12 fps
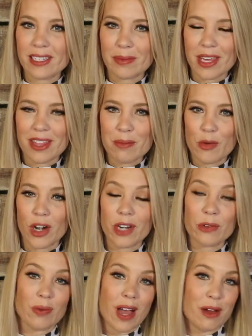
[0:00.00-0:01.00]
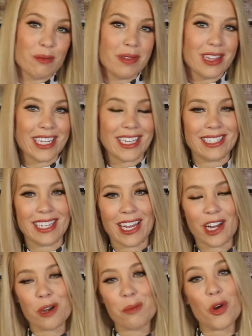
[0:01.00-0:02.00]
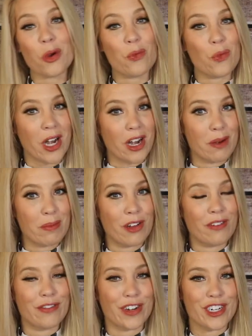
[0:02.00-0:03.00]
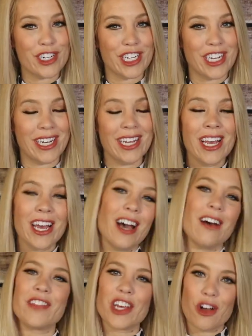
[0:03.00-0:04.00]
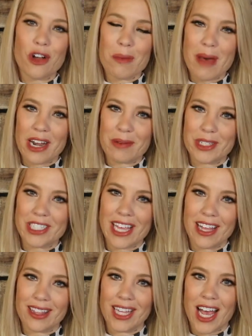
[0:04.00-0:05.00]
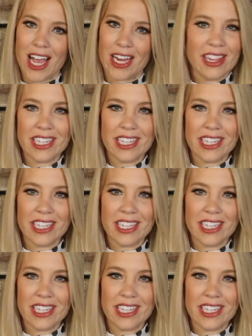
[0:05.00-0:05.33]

to be the more crowd-pleasing or more wearable version of the Coco Mademoiselle line.